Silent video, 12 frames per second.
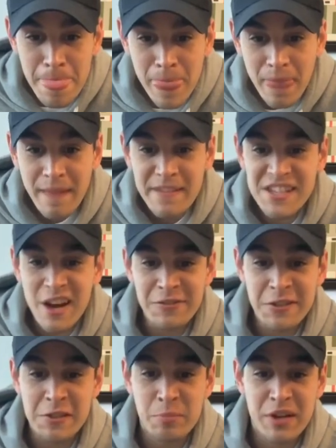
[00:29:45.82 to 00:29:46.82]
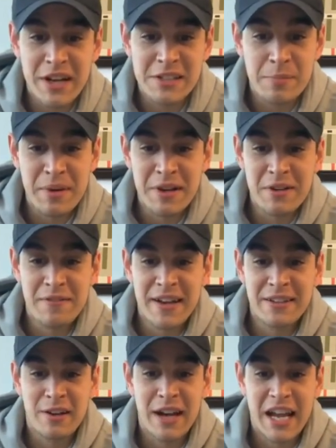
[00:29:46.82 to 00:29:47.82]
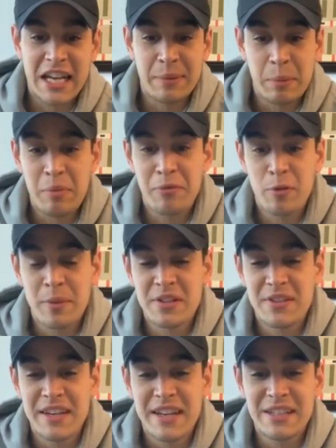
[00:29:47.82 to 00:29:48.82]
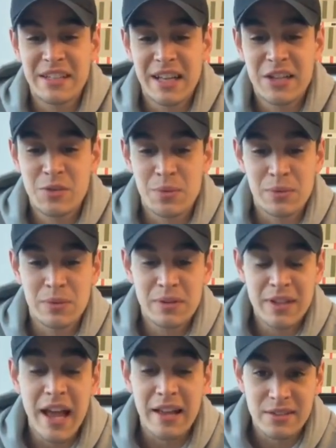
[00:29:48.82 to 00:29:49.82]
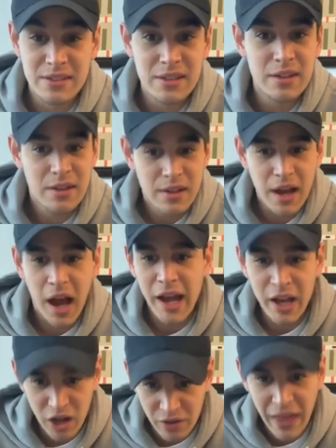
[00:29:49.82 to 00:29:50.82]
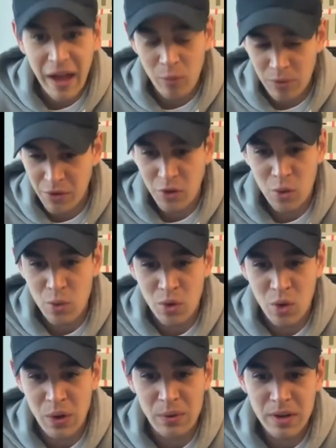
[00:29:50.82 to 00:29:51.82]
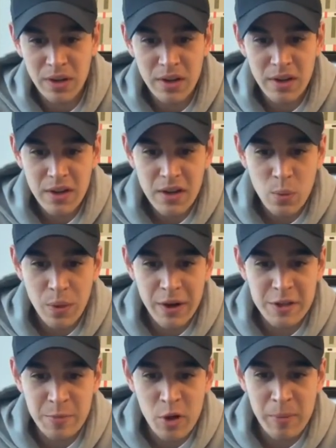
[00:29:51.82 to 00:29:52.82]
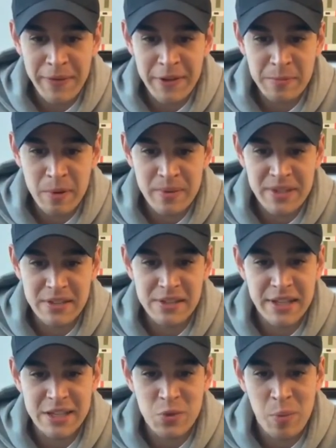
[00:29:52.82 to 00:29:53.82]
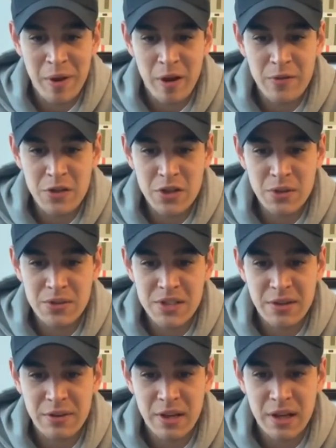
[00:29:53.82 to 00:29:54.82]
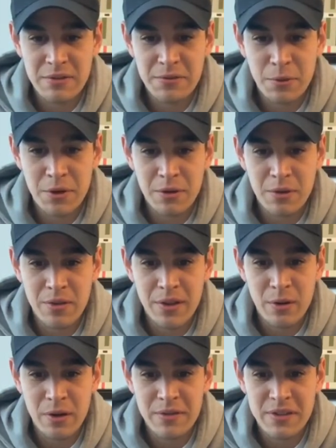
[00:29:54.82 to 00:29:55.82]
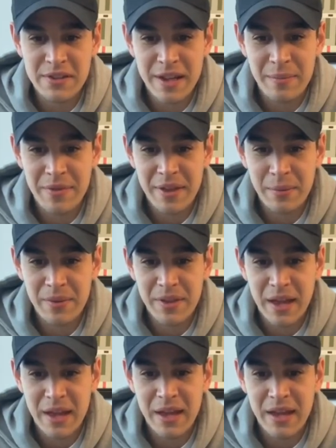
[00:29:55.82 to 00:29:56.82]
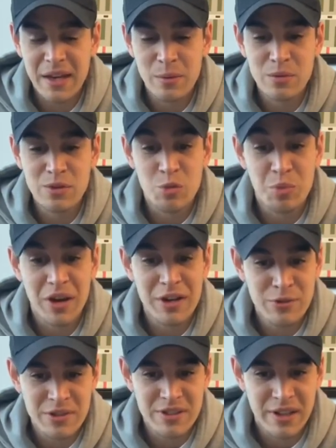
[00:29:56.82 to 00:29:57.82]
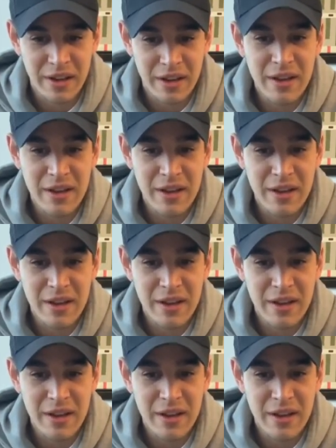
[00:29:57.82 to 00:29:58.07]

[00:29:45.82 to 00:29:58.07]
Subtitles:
Self-discipline has a bigger effect on academic performance than intellectual. Yes, that was a cool quote. When it spoke about the experiment testing kids' willpower on the show, Secret Lives 4-year-olds, they don't have the same thing with cake, and it was super interesting.